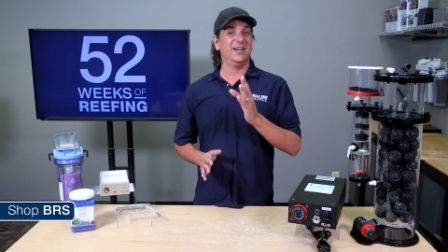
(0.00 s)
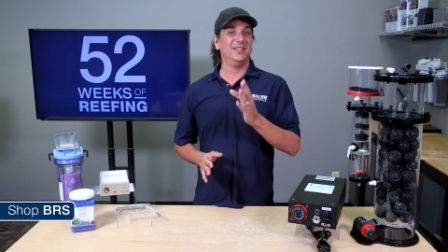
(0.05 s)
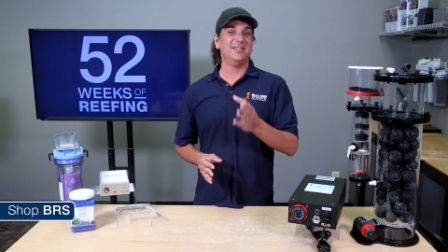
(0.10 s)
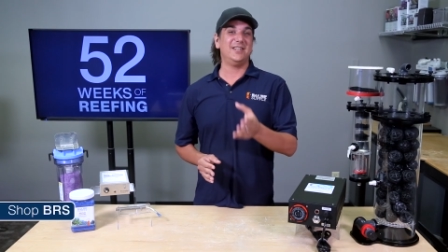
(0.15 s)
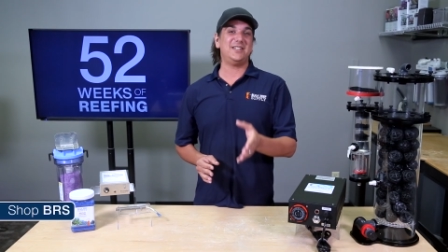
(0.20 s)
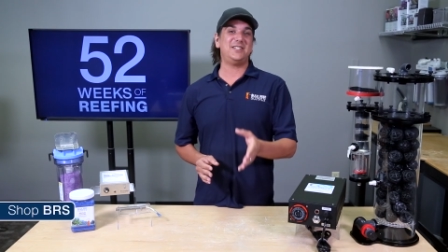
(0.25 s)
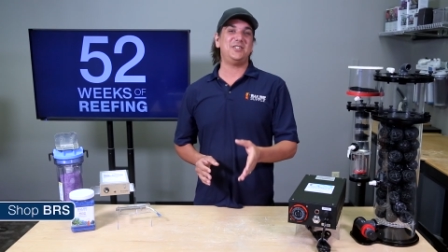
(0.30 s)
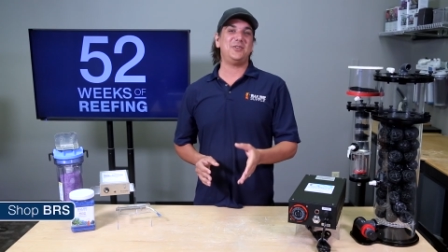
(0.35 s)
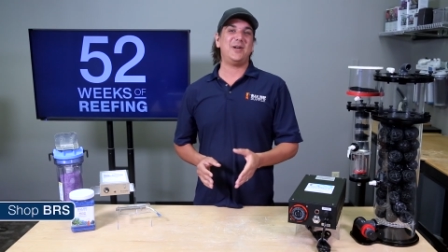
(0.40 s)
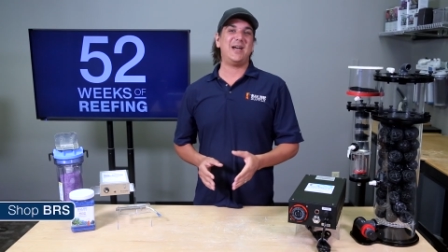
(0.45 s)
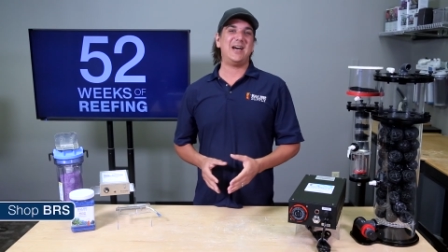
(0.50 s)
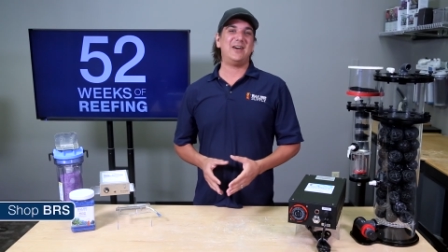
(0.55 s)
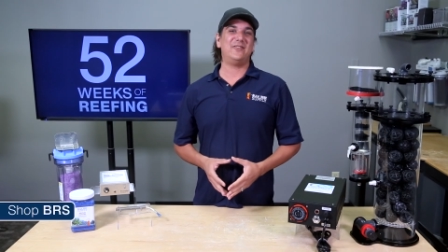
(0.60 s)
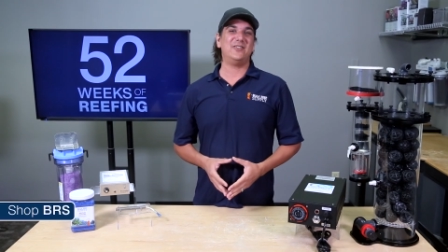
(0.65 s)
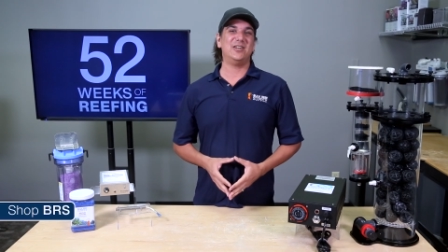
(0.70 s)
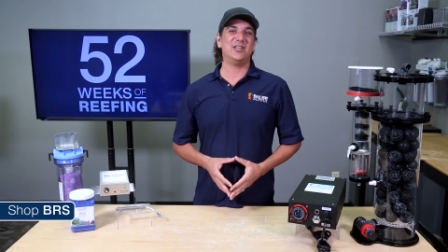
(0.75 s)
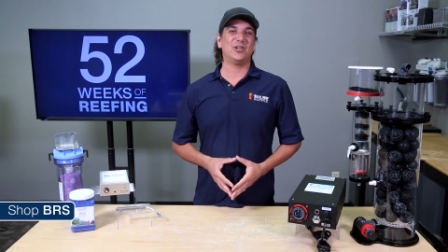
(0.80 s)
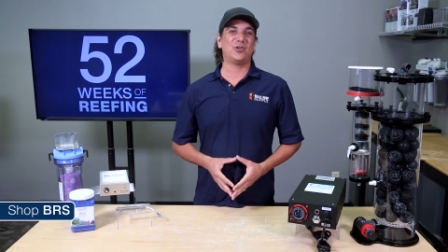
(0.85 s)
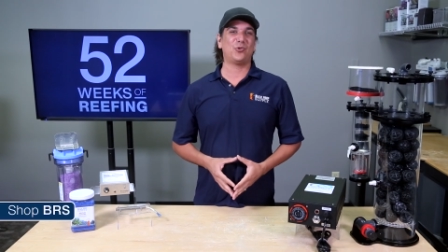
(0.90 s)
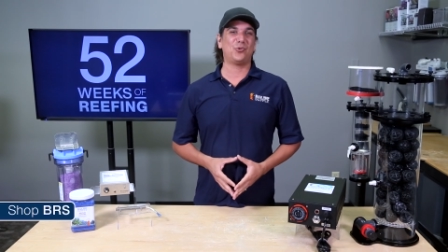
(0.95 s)
unless you have
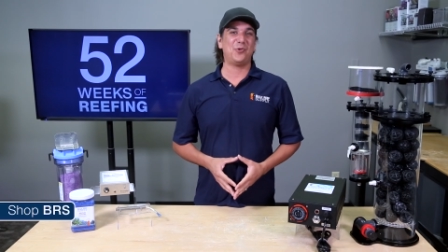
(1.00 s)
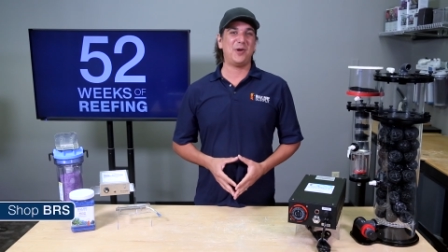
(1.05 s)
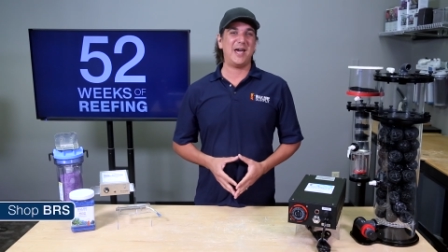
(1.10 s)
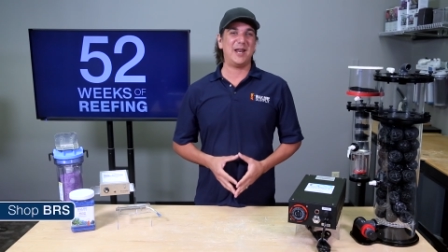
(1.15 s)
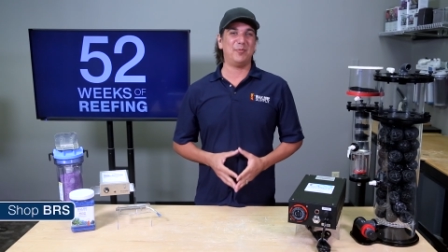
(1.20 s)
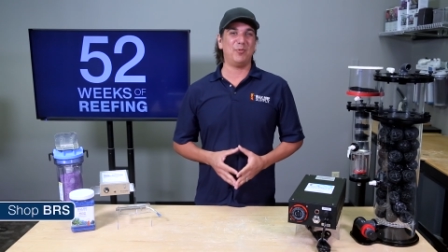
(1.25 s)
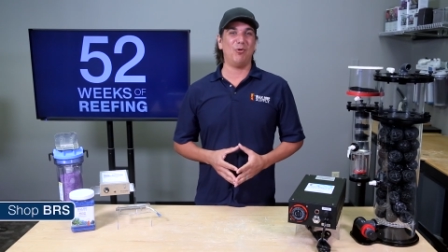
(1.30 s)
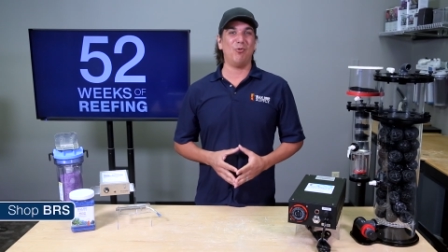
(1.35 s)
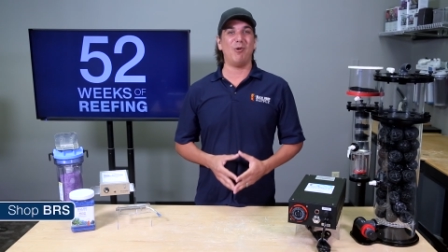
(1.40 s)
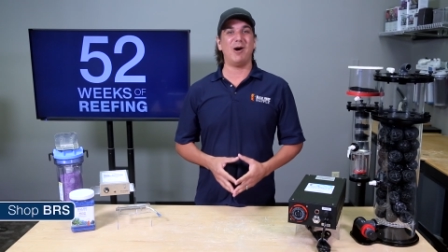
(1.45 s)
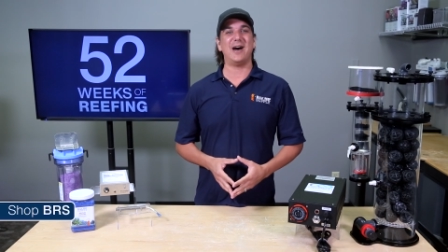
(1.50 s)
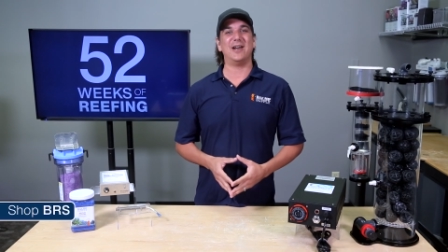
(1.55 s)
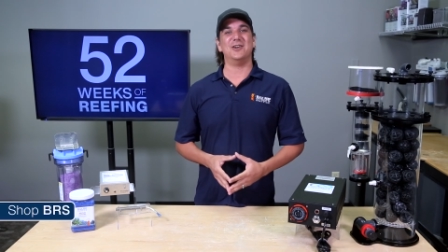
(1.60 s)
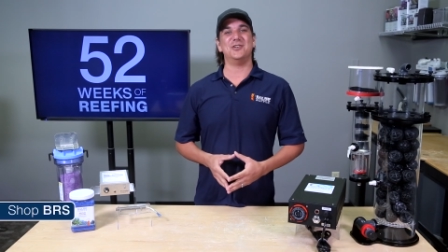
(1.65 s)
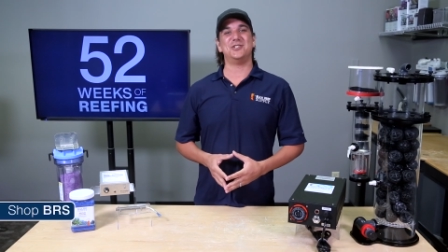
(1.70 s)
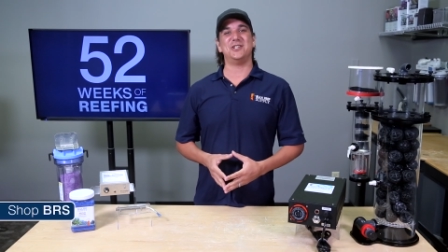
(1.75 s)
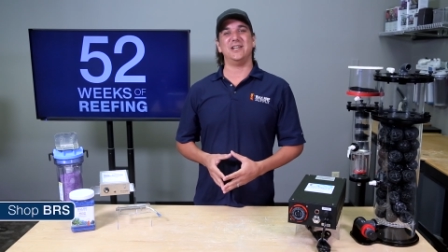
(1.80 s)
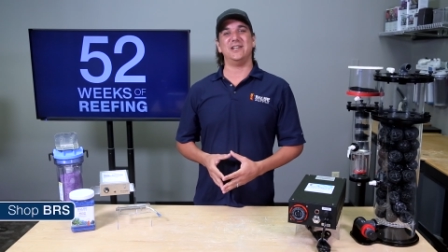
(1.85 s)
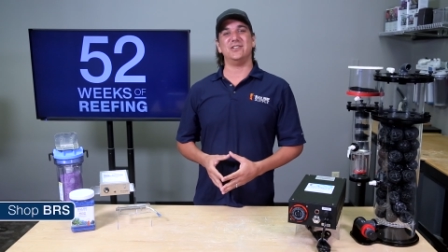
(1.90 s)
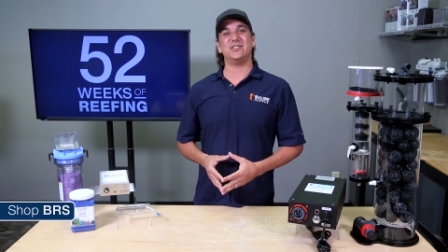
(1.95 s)
an incredible
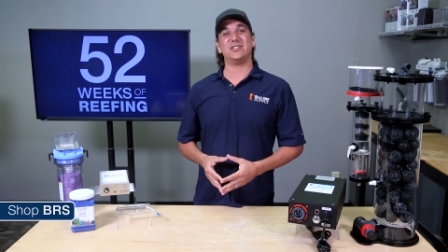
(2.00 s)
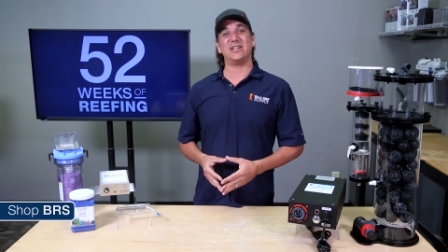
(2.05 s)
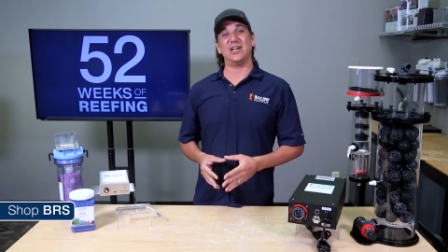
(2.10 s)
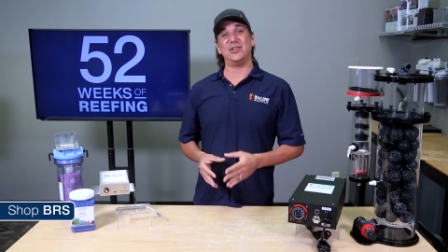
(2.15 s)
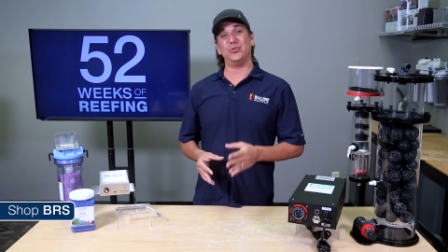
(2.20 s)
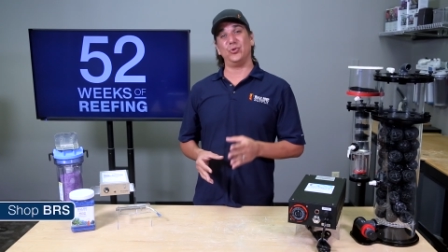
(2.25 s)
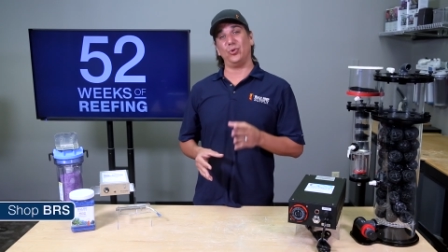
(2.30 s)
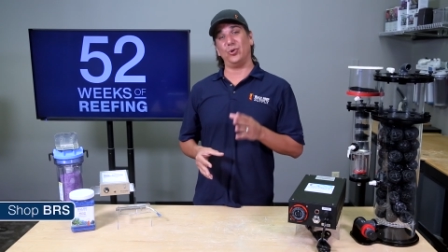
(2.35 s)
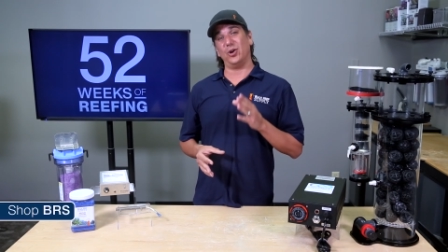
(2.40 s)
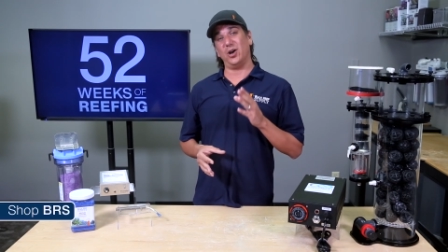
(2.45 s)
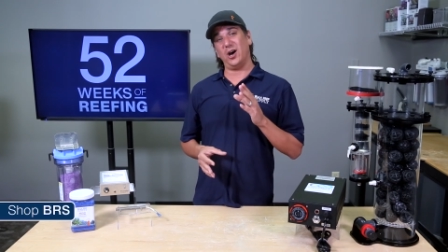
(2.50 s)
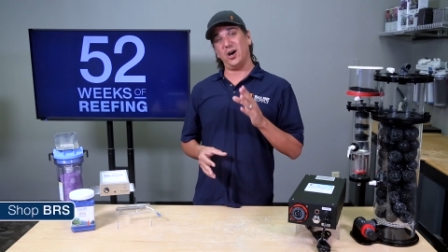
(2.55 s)
water change schedule or